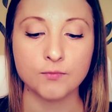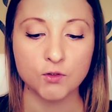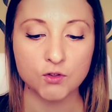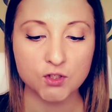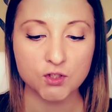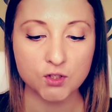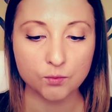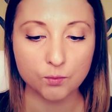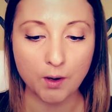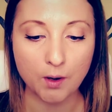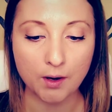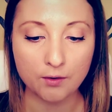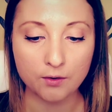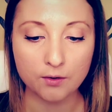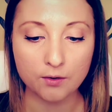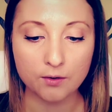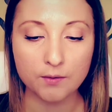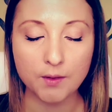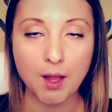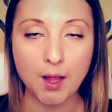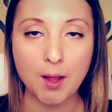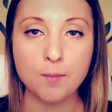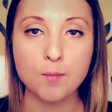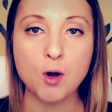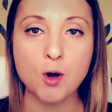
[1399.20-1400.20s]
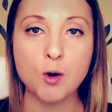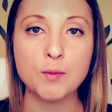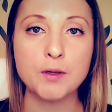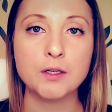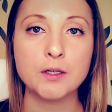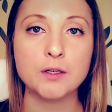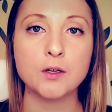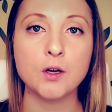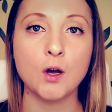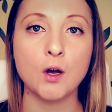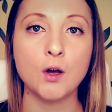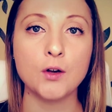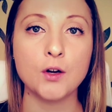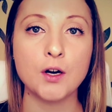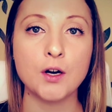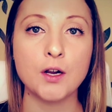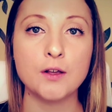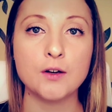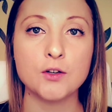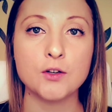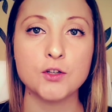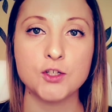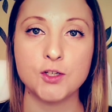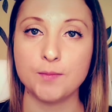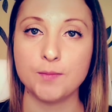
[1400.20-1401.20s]
Surrender in that moment and call your
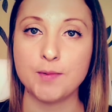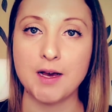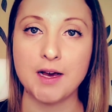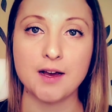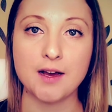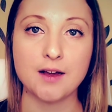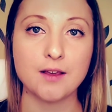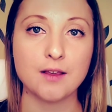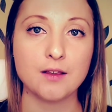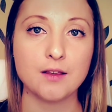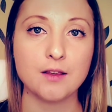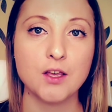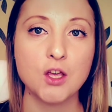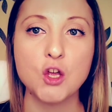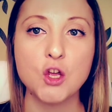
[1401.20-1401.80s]
energy back.